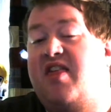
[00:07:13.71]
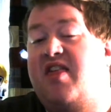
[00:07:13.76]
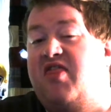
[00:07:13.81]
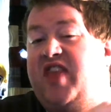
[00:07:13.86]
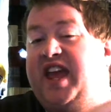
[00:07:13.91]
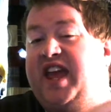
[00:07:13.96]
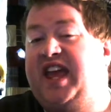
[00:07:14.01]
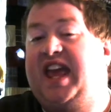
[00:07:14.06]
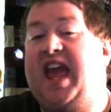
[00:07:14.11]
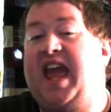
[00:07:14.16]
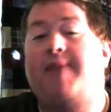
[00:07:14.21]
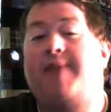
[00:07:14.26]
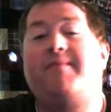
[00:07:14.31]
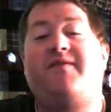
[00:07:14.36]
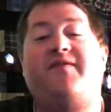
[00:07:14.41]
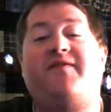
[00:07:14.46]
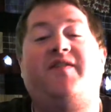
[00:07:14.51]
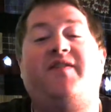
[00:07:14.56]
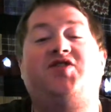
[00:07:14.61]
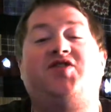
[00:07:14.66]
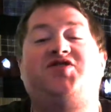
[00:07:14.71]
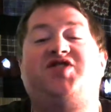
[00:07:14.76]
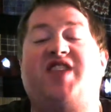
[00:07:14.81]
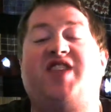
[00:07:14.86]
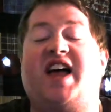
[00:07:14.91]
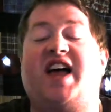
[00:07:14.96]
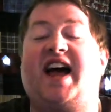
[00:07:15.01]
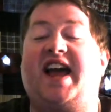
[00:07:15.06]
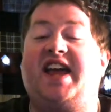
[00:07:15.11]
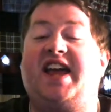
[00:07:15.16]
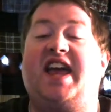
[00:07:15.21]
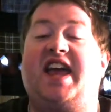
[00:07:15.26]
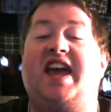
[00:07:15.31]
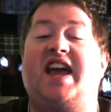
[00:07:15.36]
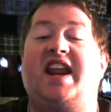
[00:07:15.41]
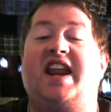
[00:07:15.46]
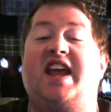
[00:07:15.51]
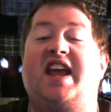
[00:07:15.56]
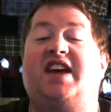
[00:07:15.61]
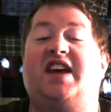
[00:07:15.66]
the game feels like
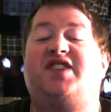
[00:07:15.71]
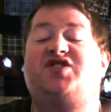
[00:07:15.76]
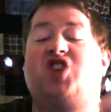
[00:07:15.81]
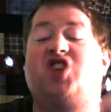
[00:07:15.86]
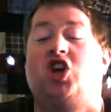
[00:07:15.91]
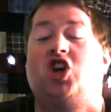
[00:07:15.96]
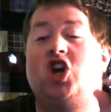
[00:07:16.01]
it is